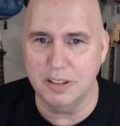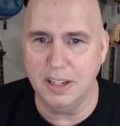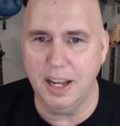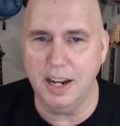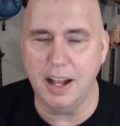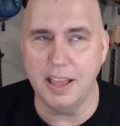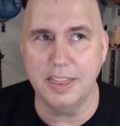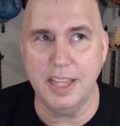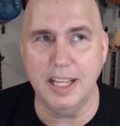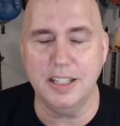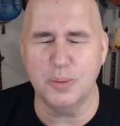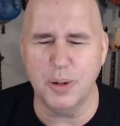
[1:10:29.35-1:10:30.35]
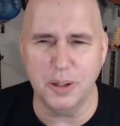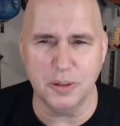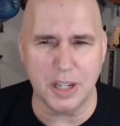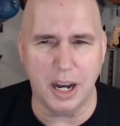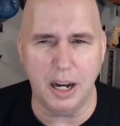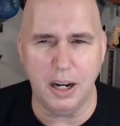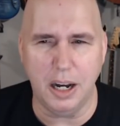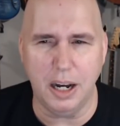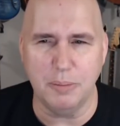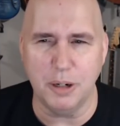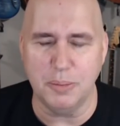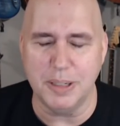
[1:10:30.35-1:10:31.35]
and I think it's one of those aha
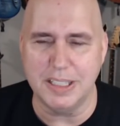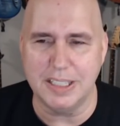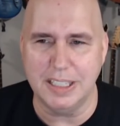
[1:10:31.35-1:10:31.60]
moments